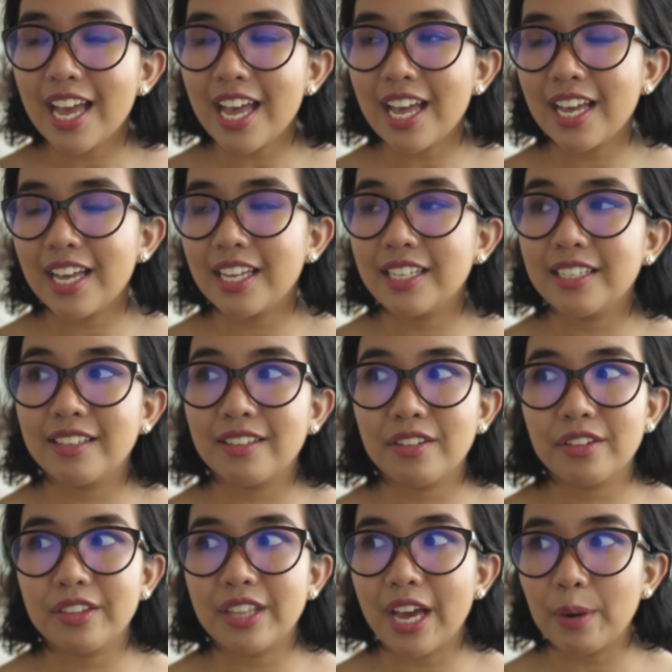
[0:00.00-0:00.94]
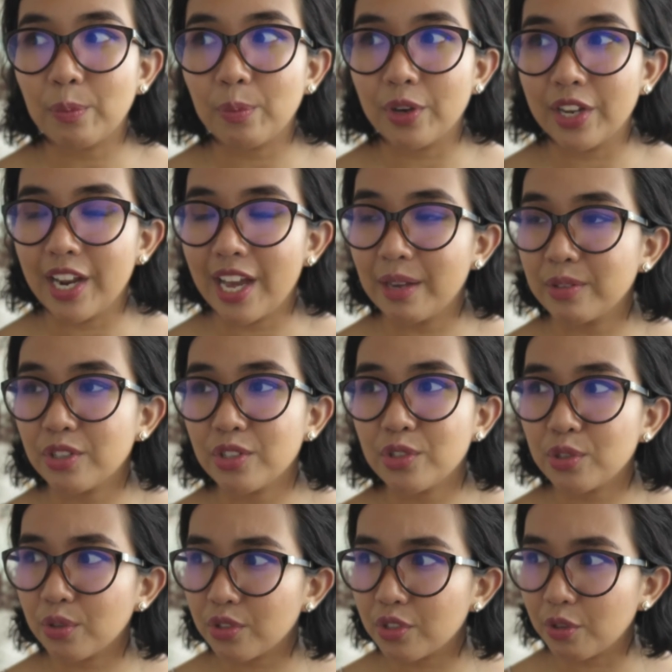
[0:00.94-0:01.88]
And that one, I was
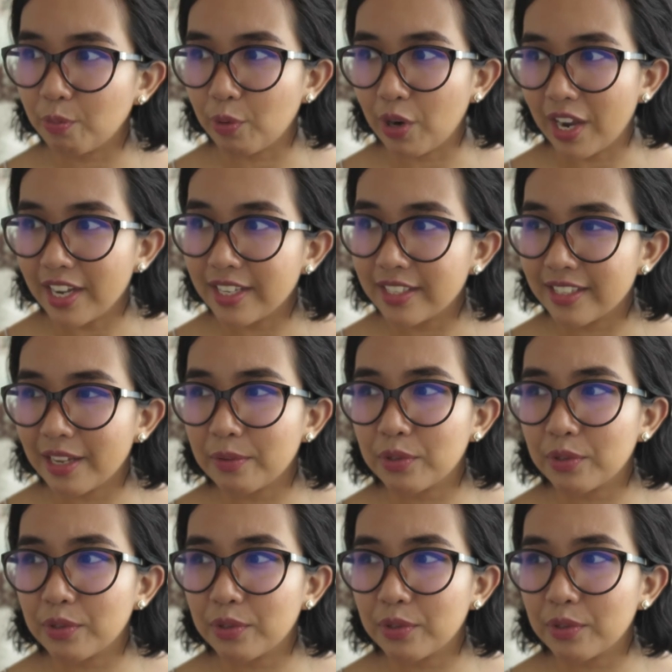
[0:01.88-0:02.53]
just so surprised.